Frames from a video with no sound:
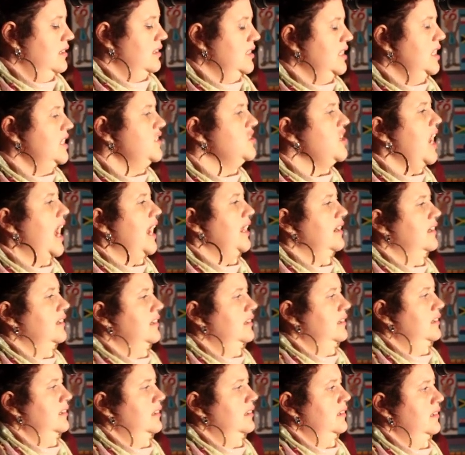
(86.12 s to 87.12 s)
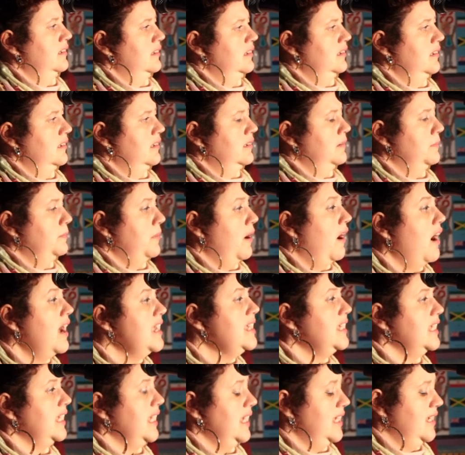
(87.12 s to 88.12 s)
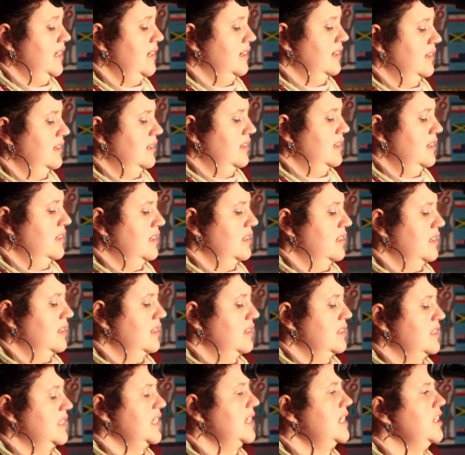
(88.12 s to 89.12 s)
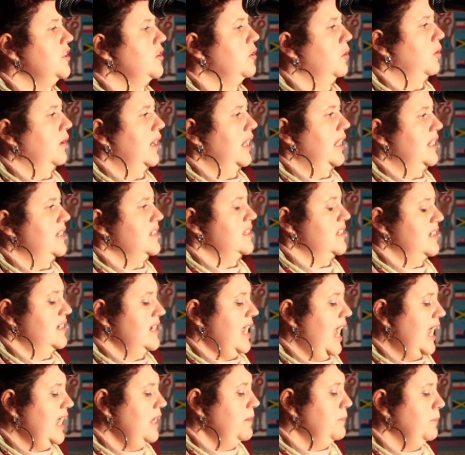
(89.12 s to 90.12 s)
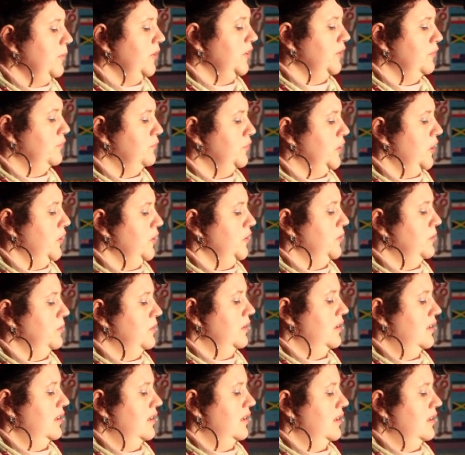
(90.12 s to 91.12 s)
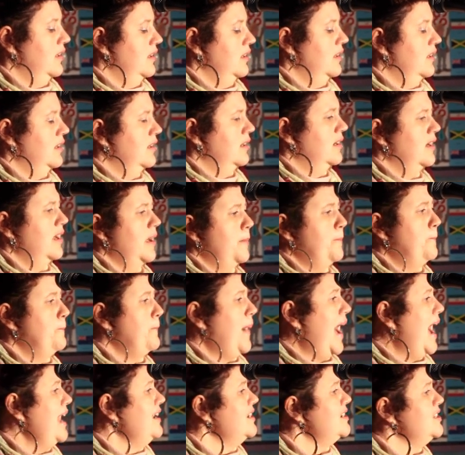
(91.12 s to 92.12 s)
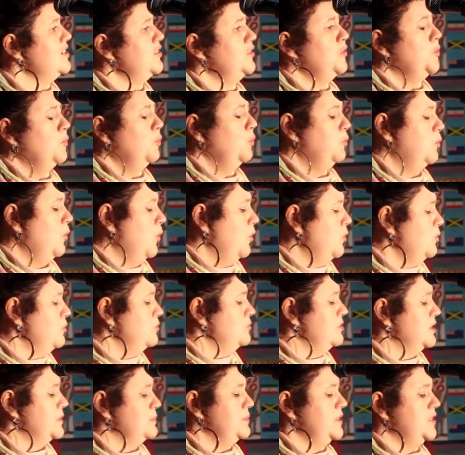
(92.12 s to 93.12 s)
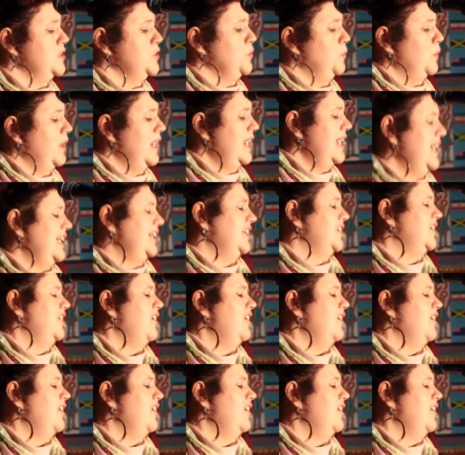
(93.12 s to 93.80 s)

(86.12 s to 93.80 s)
Tijan, Pikey, Didikoi, to name but a few. Abandon the walls between,